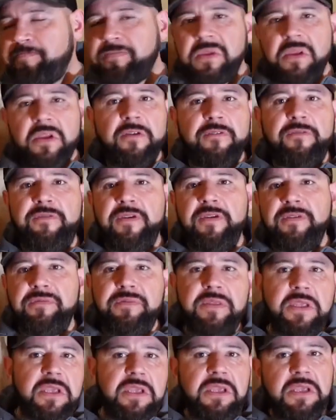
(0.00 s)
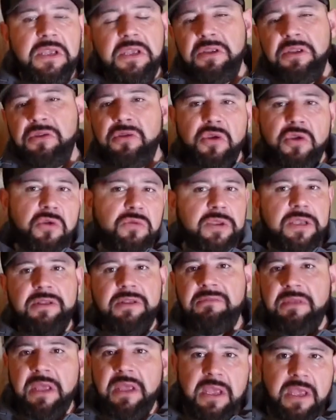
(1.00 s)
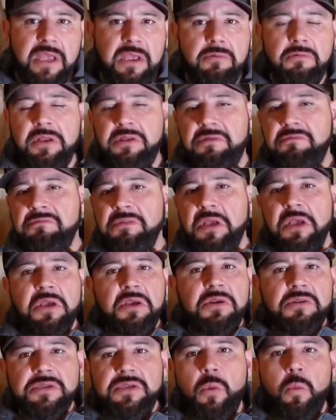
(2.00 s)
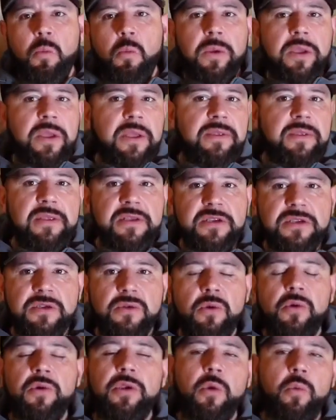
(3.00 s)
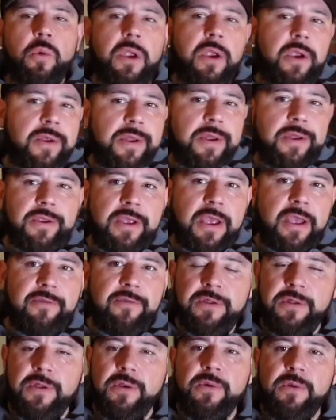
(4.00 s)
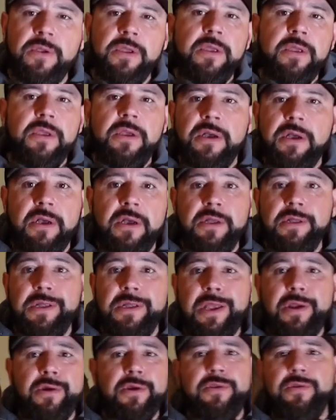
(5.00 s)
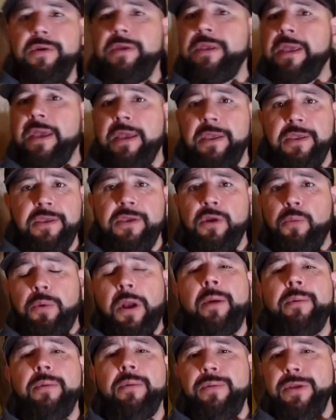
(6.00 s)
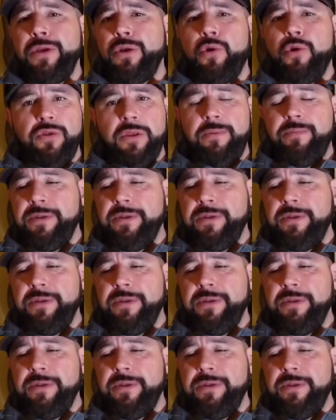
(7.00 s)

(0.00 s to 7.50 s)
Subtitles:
a 50-degree day with some wind and this is all you're wearing and you have, you know, a layer under it, yeah, you're probably golden.